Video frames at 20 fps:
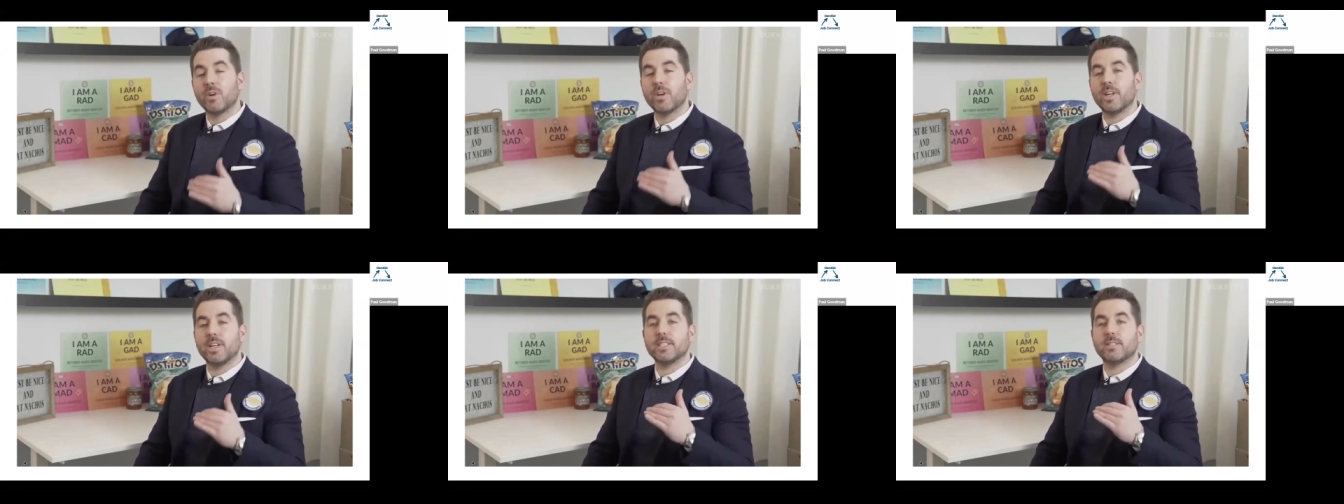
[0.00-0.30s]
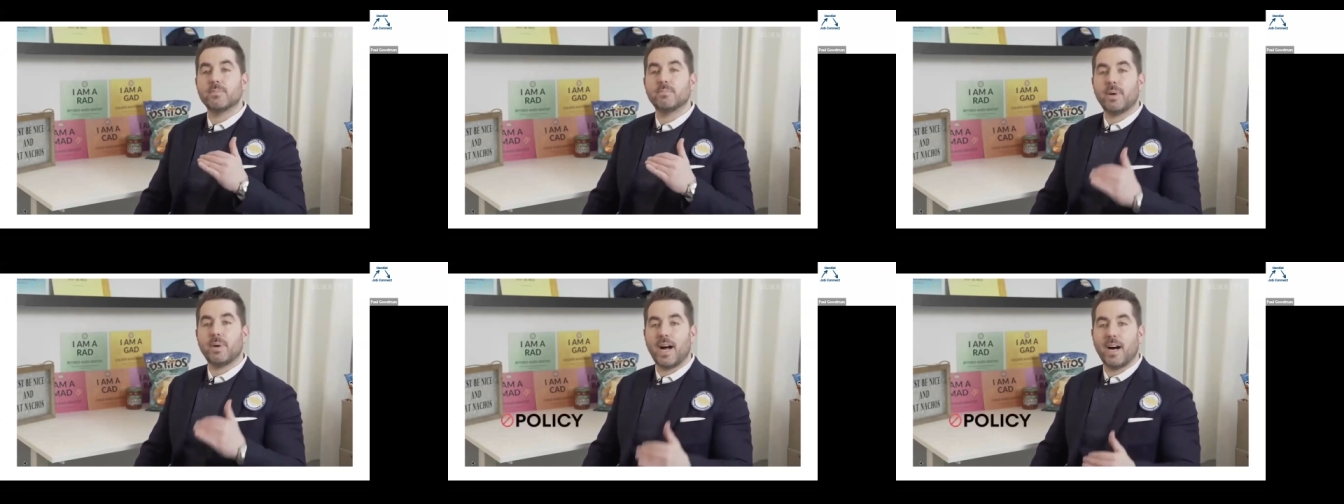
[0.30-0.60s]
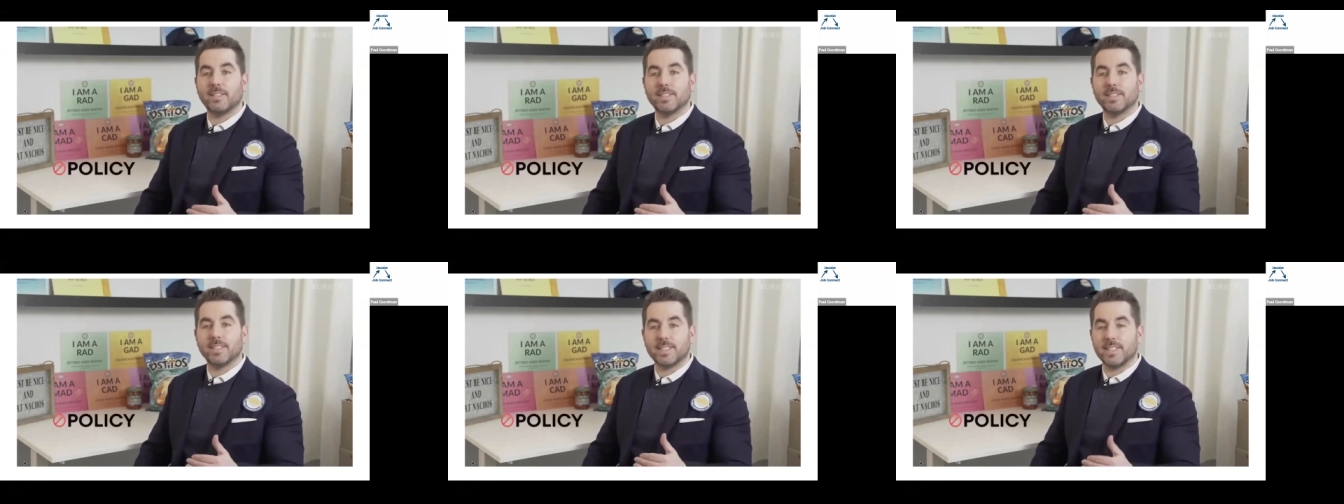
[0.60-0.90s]
And that
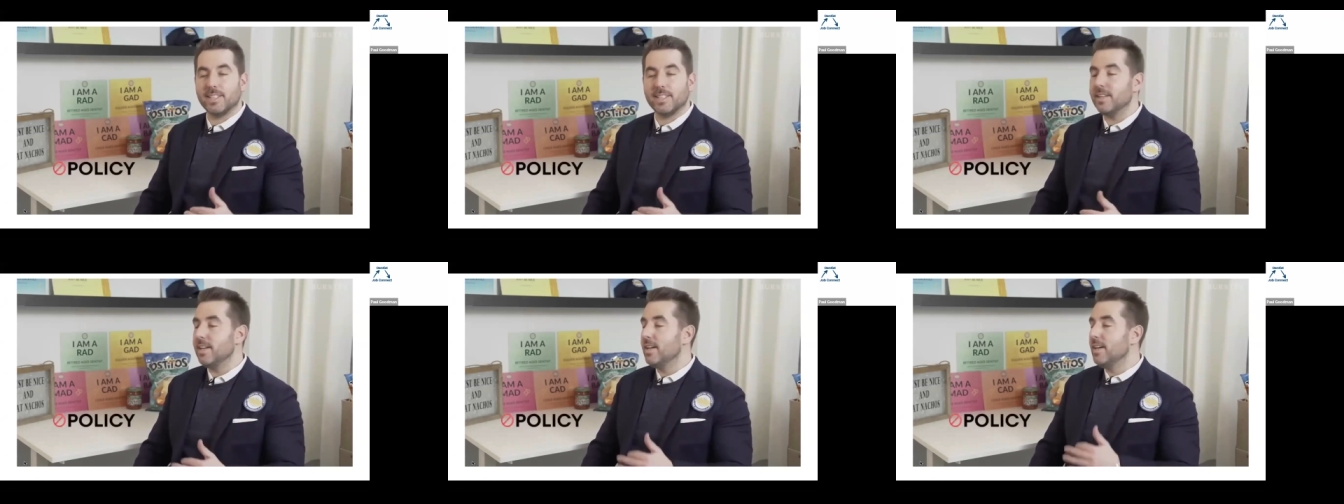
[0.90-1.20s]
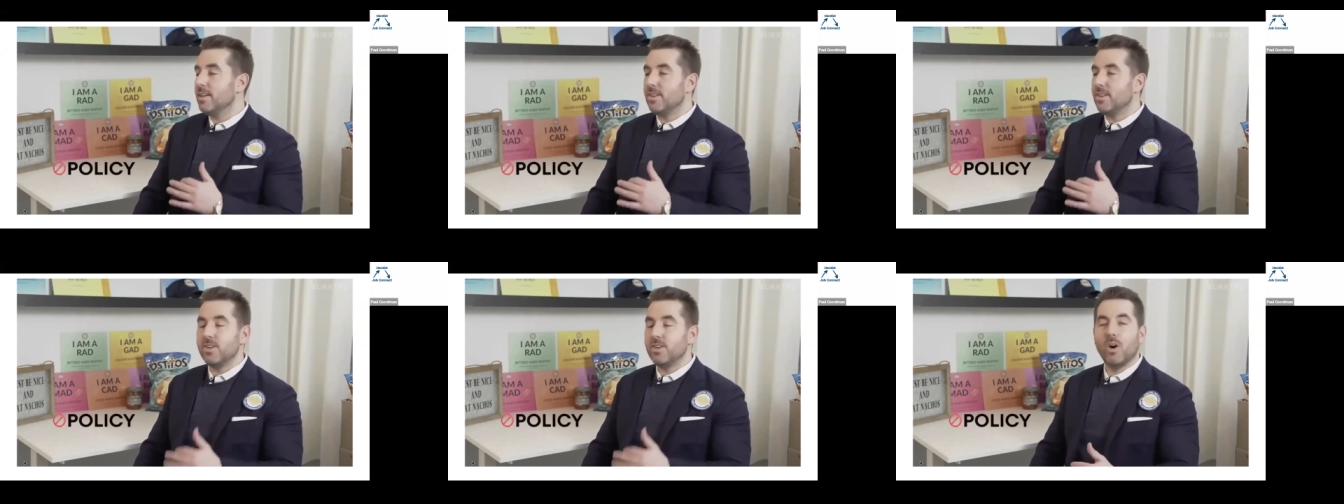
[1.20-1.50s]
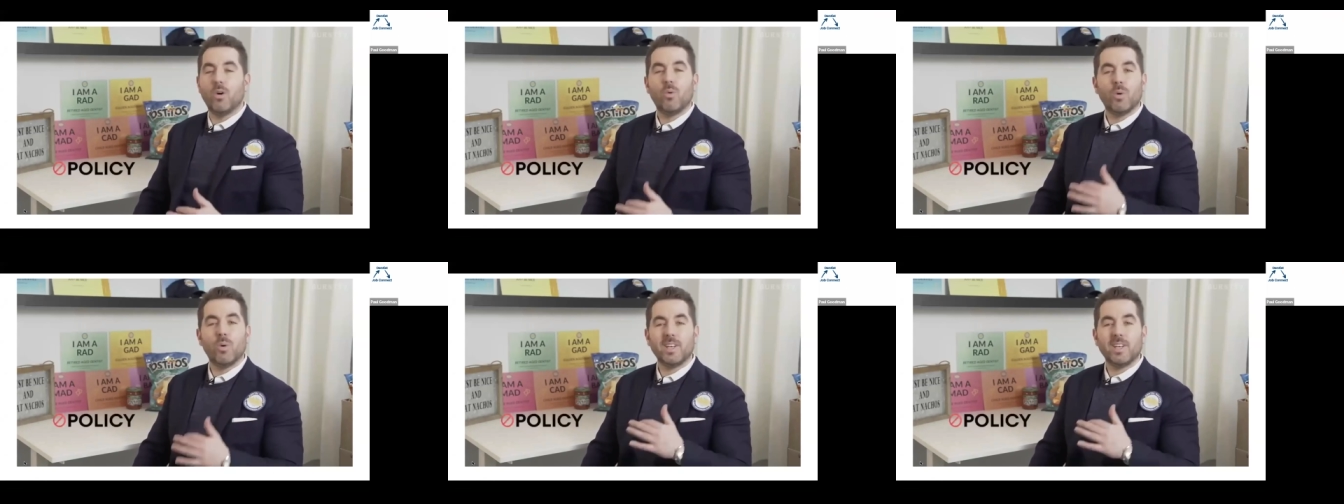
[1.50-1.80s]
P word is
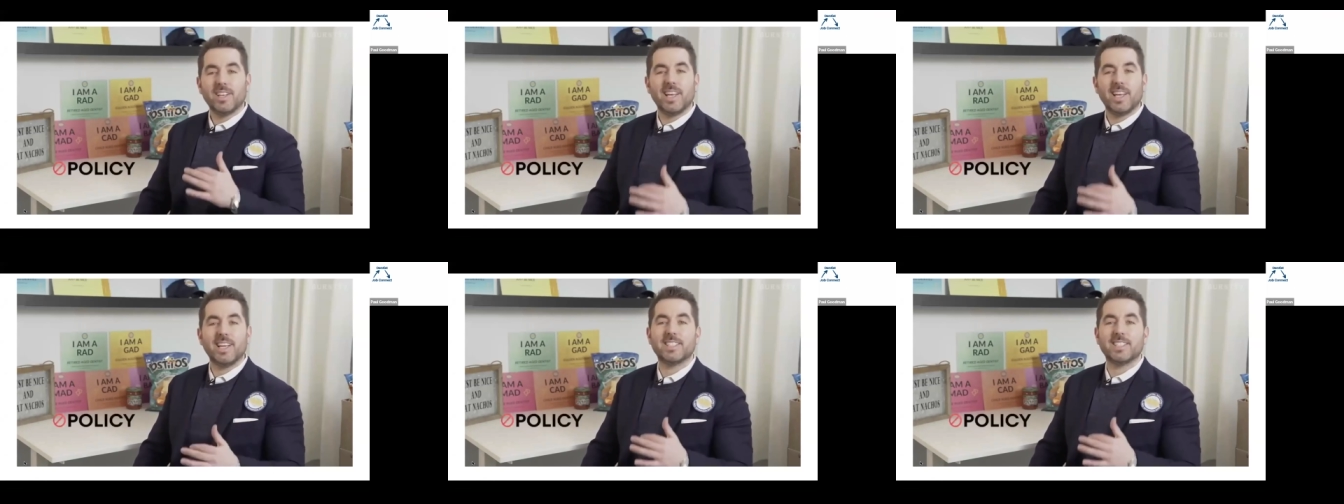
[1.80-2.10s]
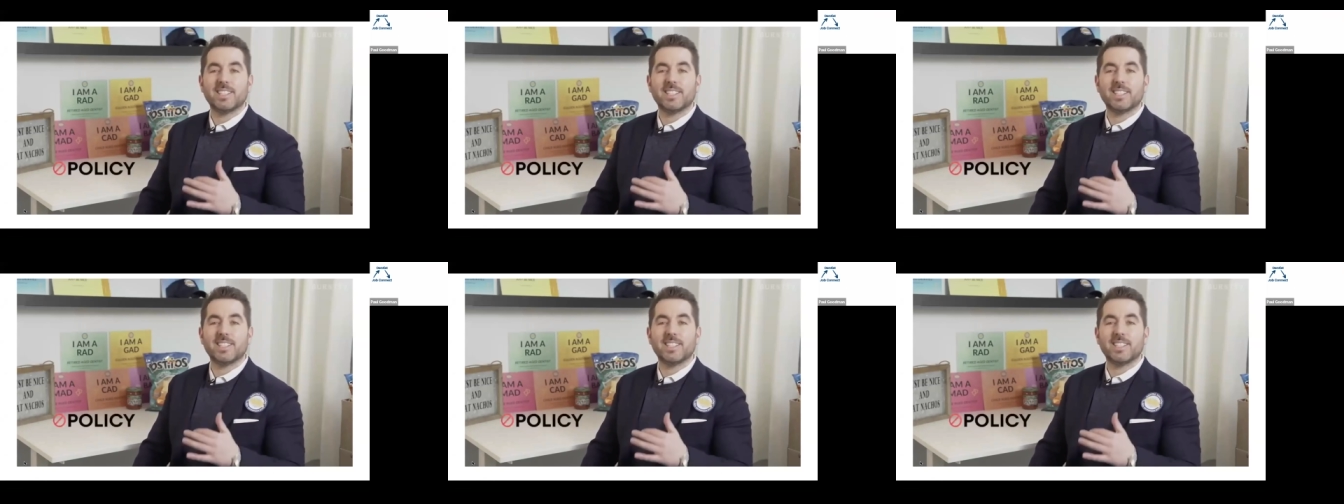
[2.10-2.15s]
policy.